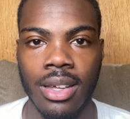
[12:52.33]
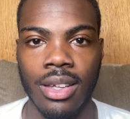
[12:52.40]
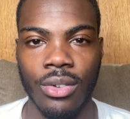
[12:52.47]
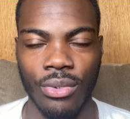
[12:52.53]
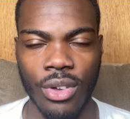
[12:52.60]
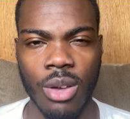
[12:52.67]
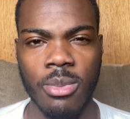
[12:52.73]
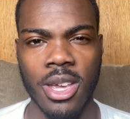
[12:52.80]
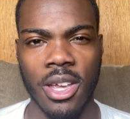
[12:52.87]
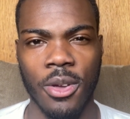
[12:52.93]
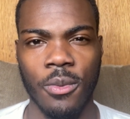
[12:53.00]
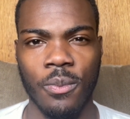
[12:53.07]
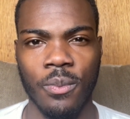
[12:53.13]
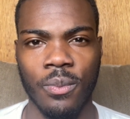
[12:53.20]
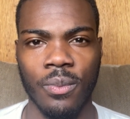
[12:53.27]
Feel me?
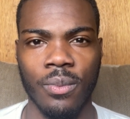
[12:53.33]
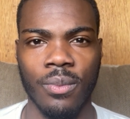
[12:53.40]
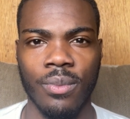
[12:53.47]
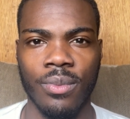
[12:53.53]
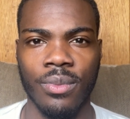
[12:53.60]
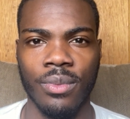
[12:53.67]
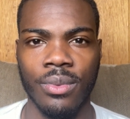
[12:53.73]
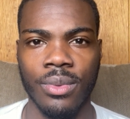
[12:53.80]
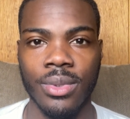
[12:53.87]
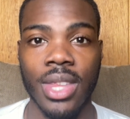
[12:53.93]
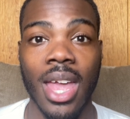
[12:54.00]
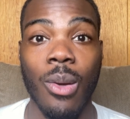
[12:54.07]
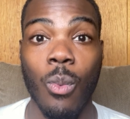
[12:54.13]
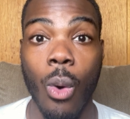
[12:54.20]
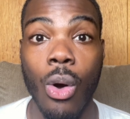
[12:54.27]

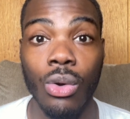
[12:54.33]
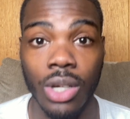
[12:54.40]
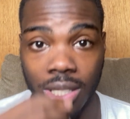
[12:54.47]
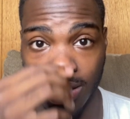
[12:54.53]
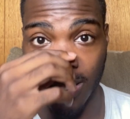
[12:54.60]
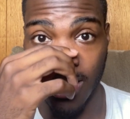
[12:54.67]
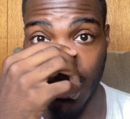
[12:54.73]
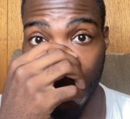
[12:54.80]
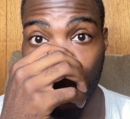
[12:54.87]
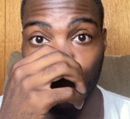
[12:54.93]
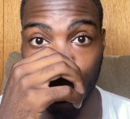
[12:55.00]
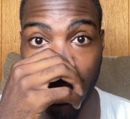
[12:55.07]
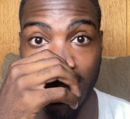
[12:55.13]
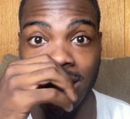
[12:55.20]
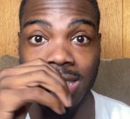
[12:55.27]
They want us to know
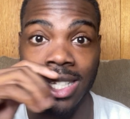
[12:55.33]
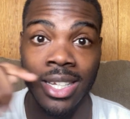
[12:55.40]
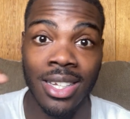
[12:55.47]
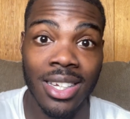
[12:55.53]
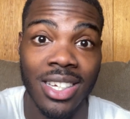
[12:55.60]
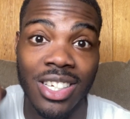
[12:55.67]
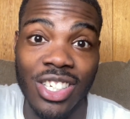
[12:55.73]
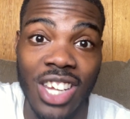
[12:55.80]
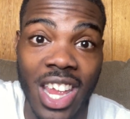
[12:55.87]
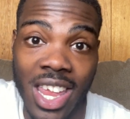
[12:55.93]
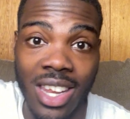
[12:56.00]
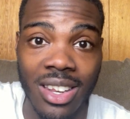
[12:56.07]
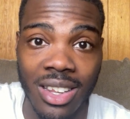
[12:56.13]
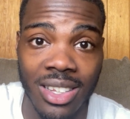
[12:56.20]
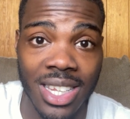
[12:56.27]
this
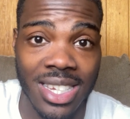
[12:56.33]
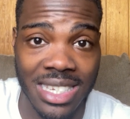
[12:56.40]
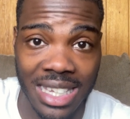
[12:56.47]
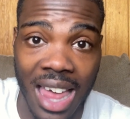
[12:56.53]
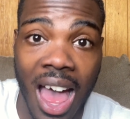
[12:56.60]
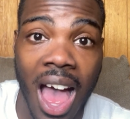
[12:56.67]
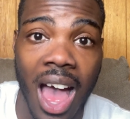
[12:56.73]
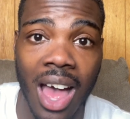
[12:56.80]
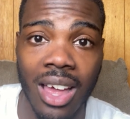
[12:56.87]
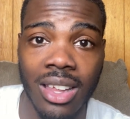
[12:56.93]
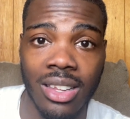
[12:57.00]
shit, this lie.